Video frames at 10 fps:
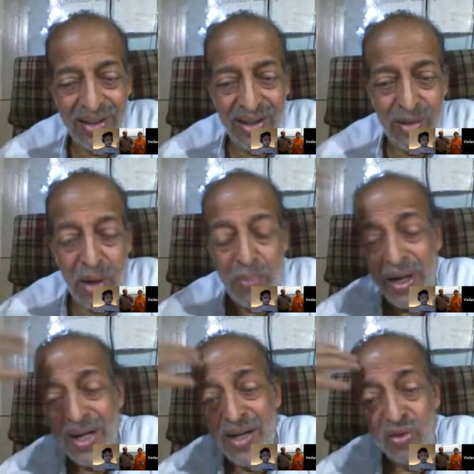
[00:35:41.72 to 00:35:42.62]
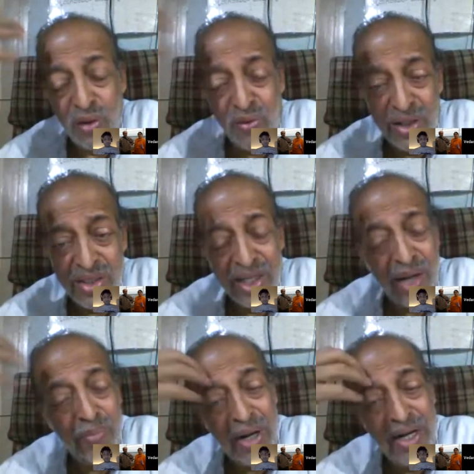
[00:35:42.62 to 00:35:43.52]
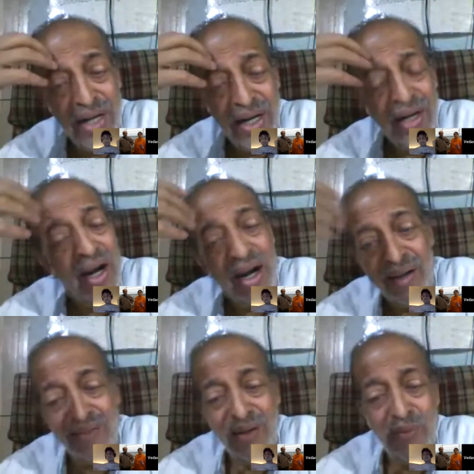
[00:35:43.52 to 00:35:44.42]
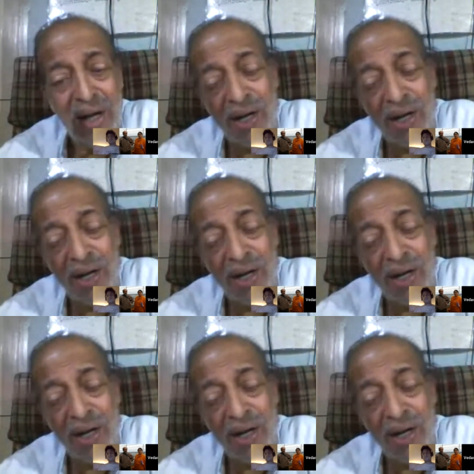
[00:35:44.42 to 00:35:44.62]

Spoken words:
My brain is not functioning, I'm brain dead, doesn't matter, I'll